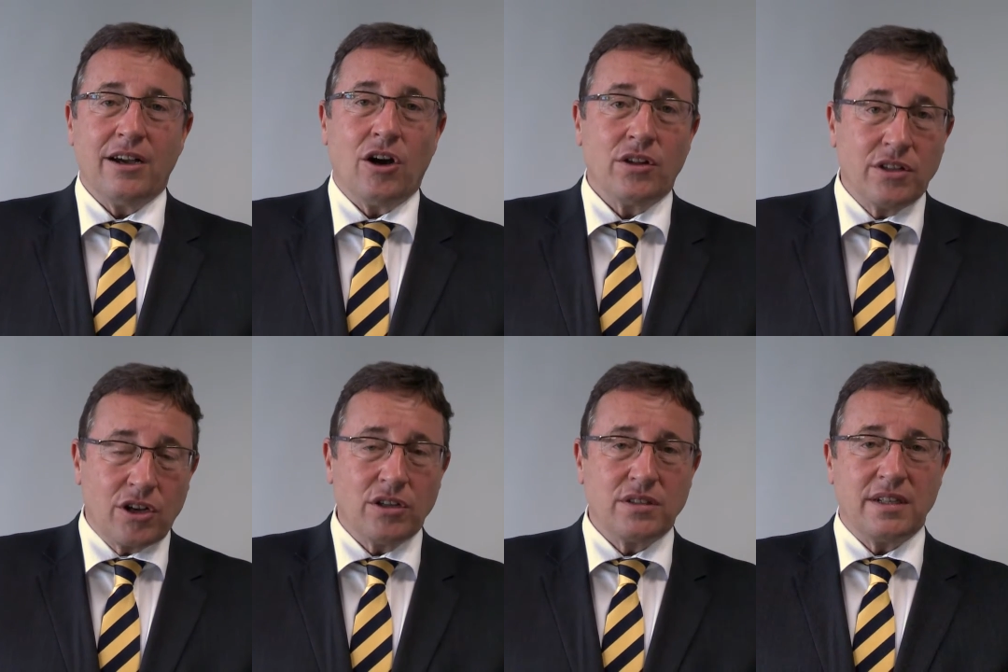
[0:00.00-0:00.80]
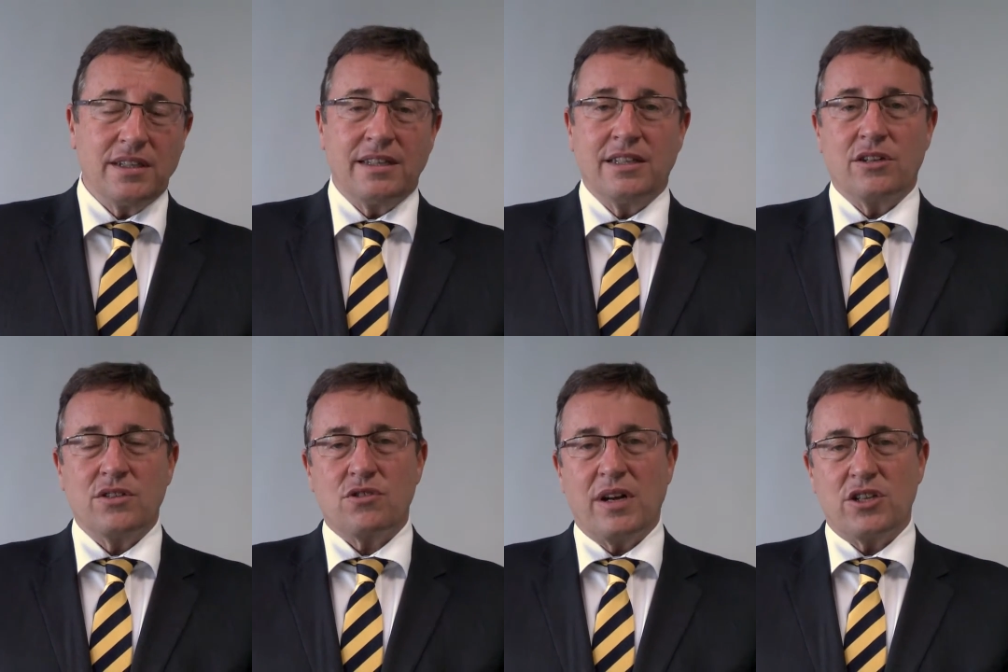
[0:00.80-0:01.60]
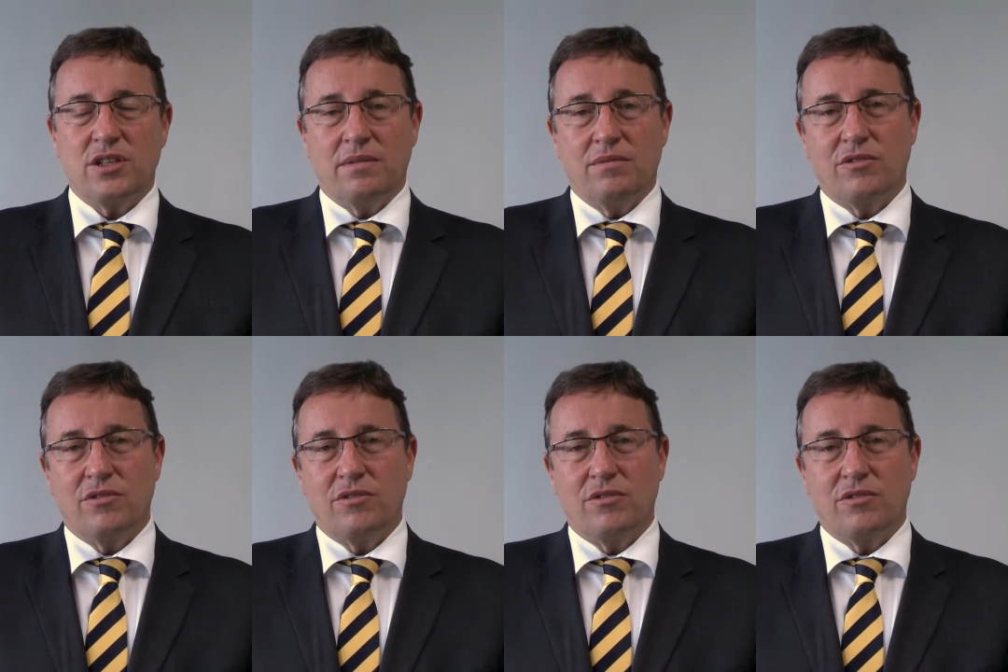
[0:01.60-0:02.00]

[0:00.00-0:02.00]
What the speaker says: on the continent under construction,